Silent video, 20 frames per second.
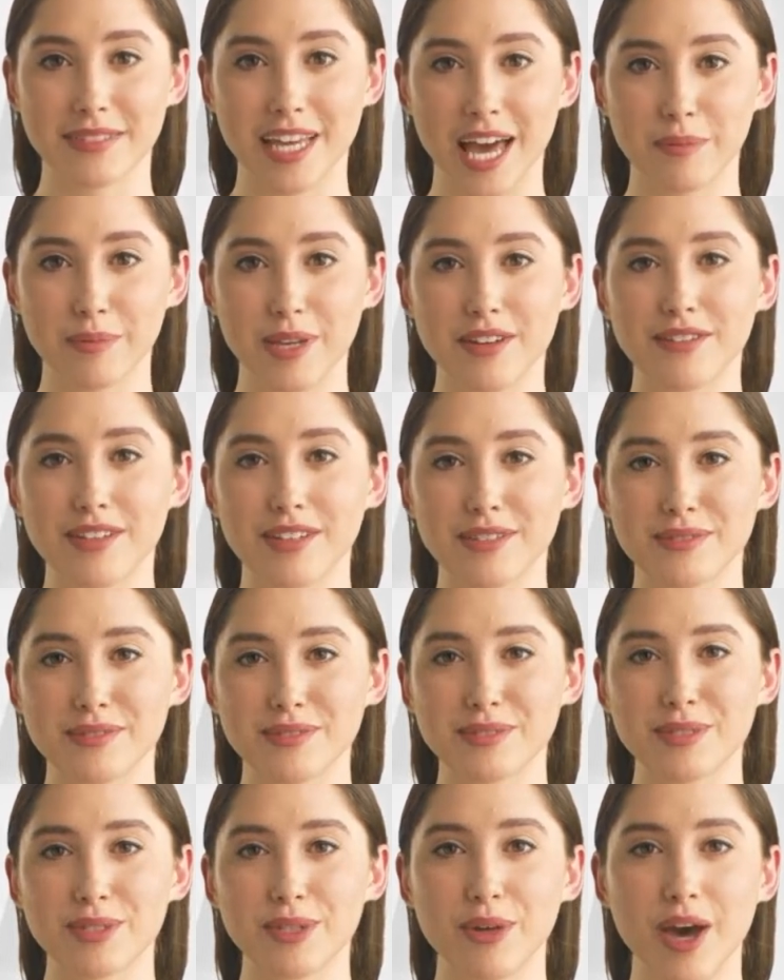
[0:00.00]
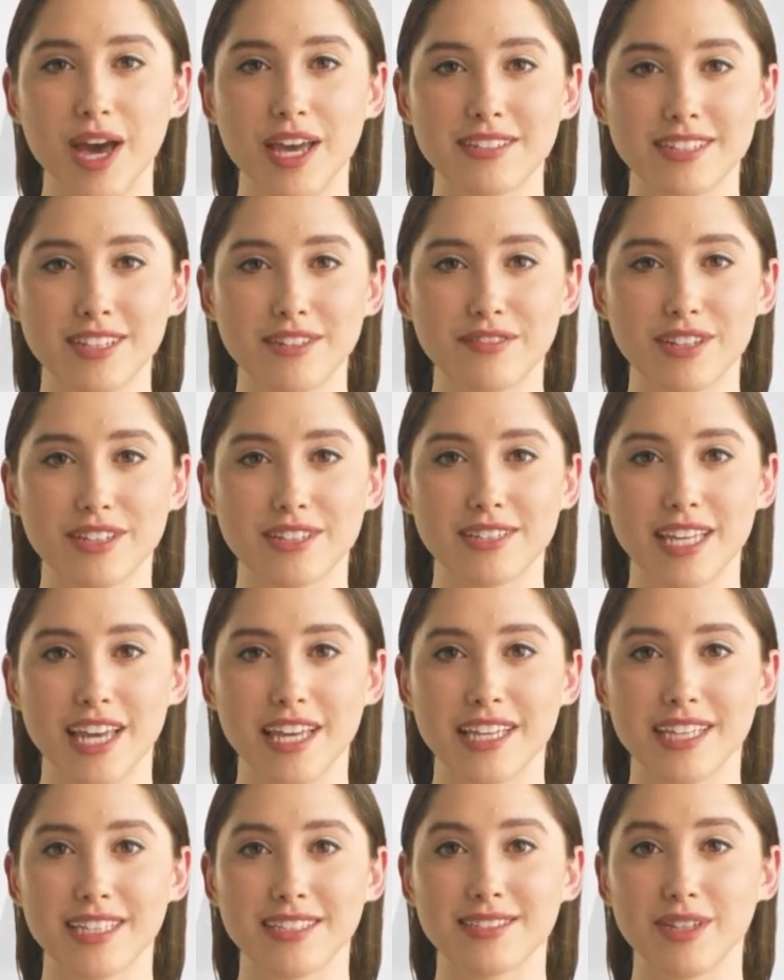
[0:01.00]
However, crossover
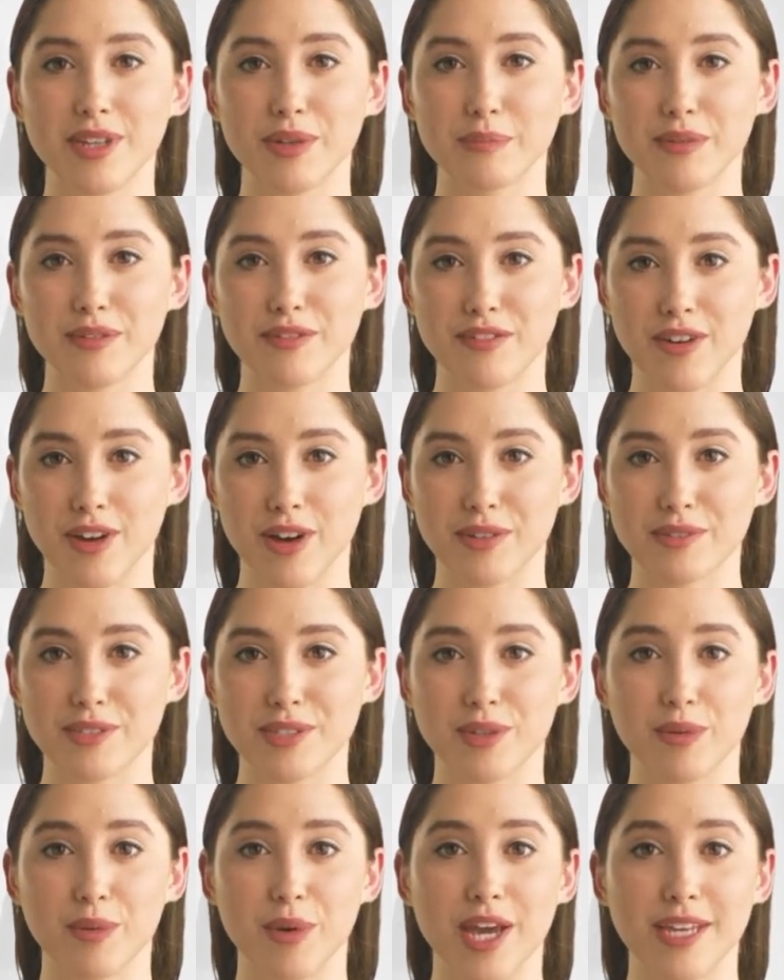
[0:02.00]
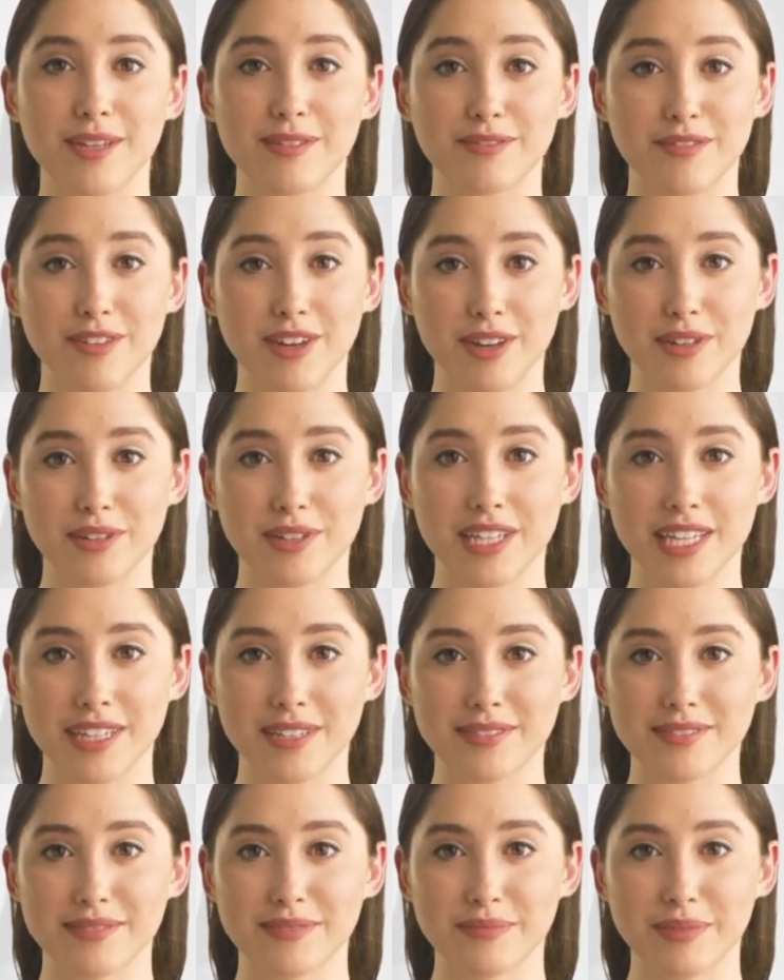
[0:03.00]
studies are performed quite
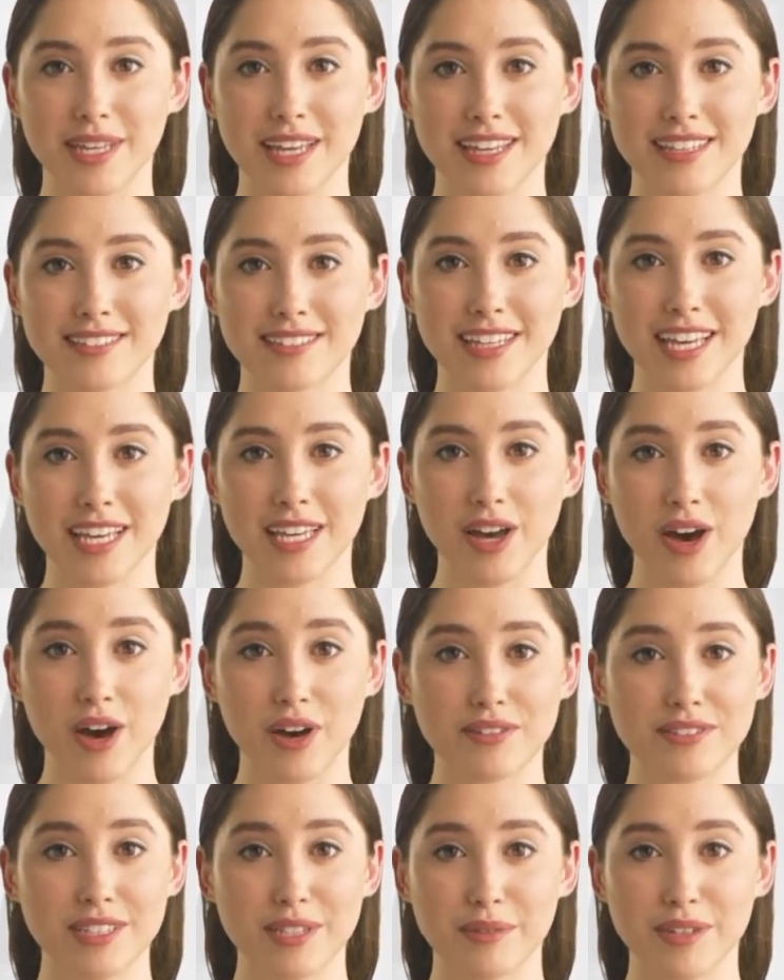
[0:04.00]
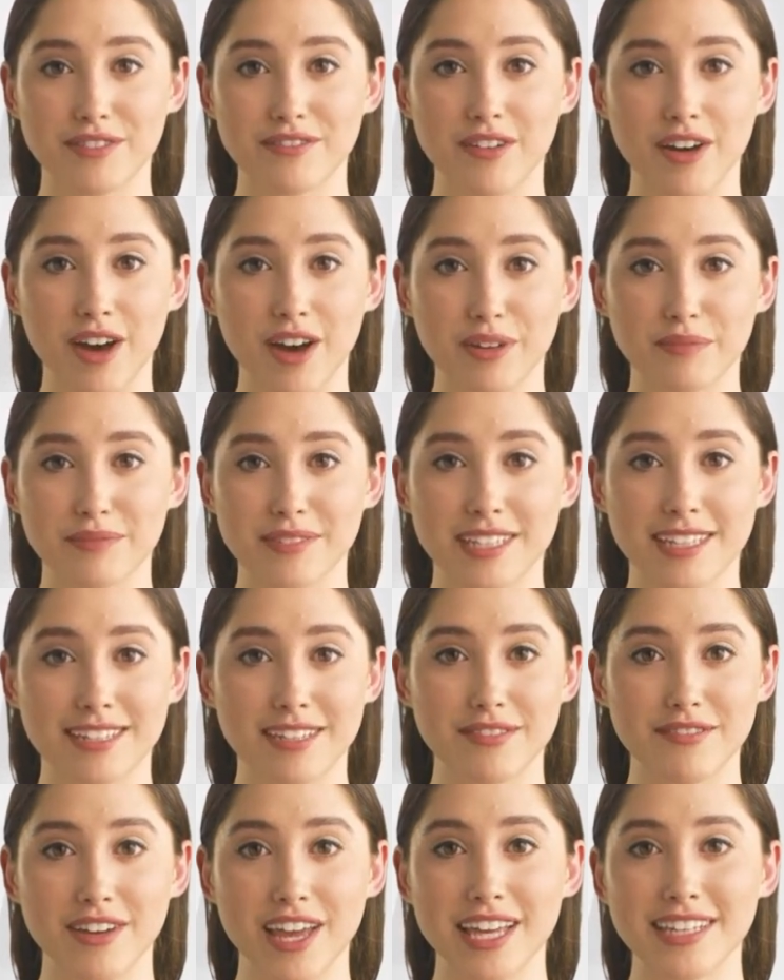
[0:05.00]
rarely because they also involve
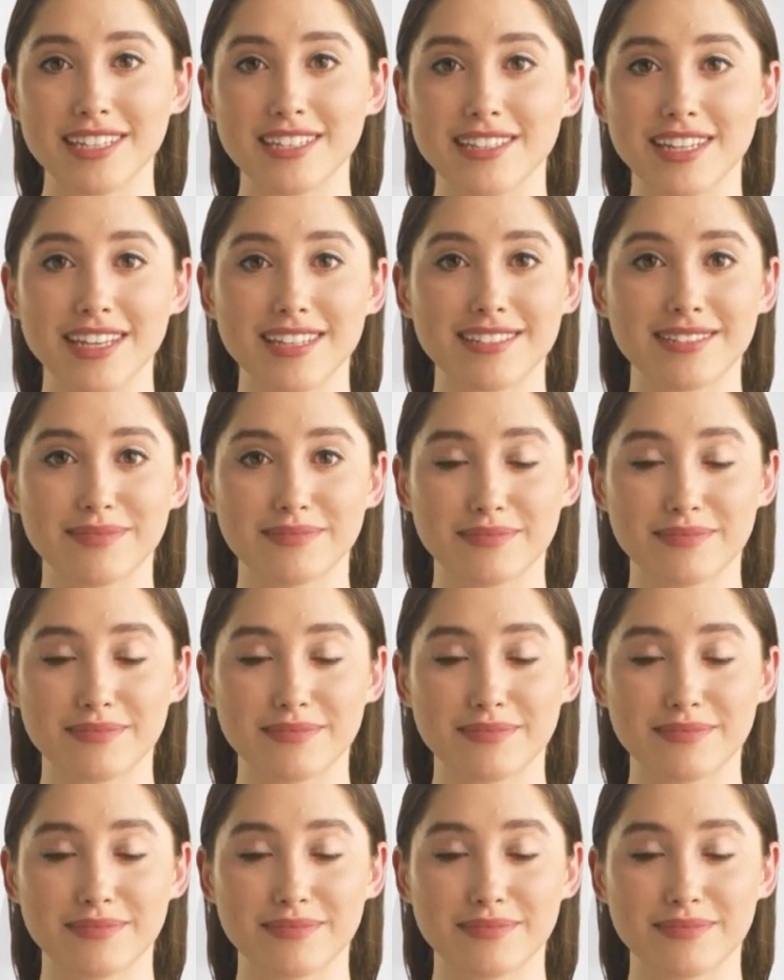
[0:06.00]
disadvantages.